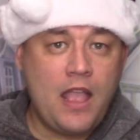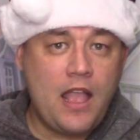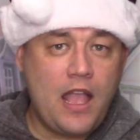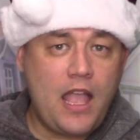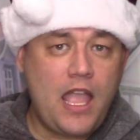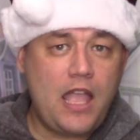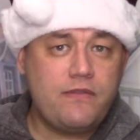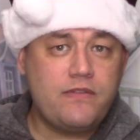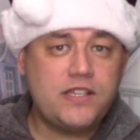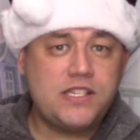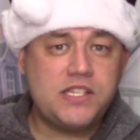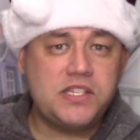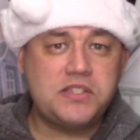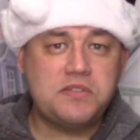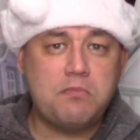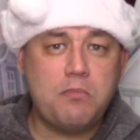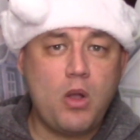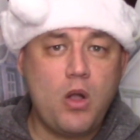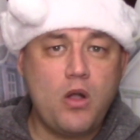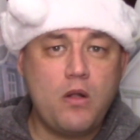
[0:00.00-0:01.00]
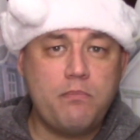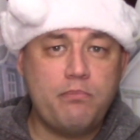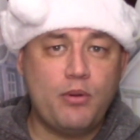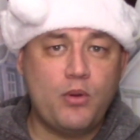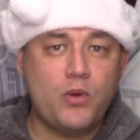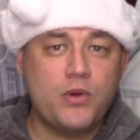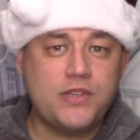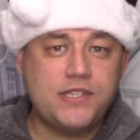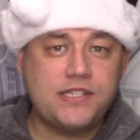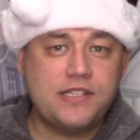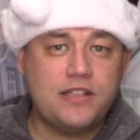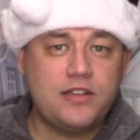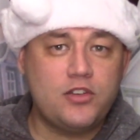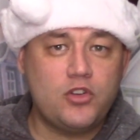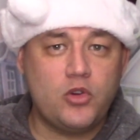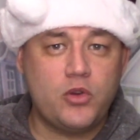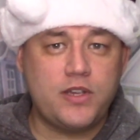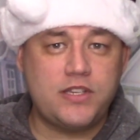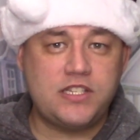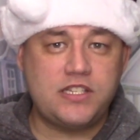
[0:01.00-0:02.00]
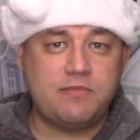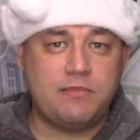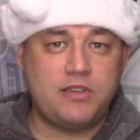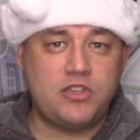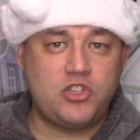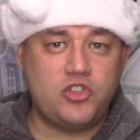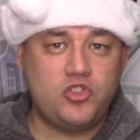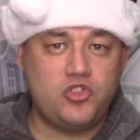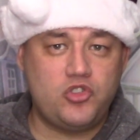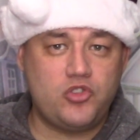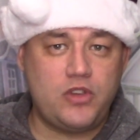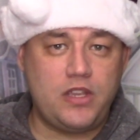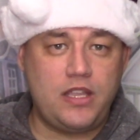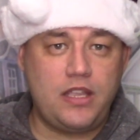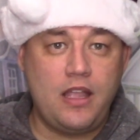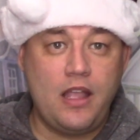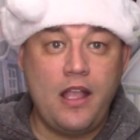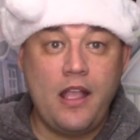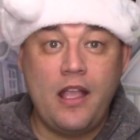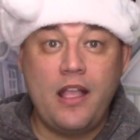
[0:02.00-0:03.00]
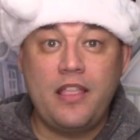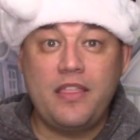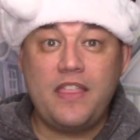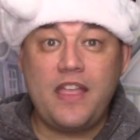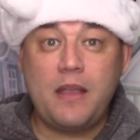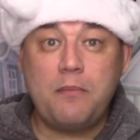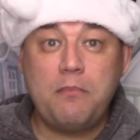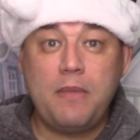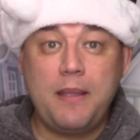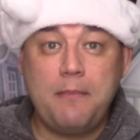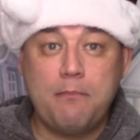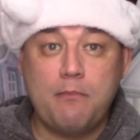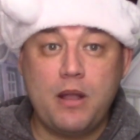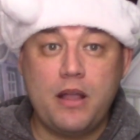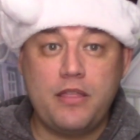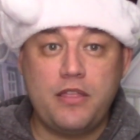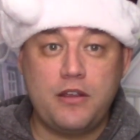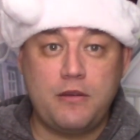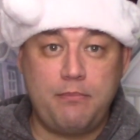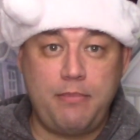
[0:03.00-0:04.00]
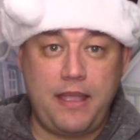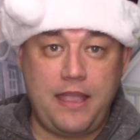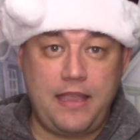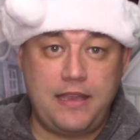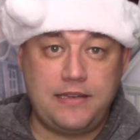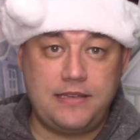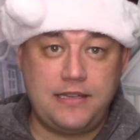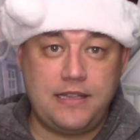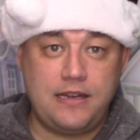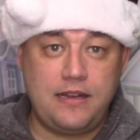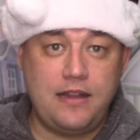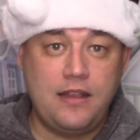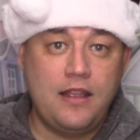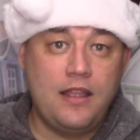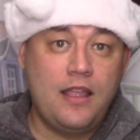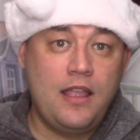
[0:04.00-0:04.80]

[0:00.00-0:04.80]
I have a small porcelain Christmas tree that my mother painted,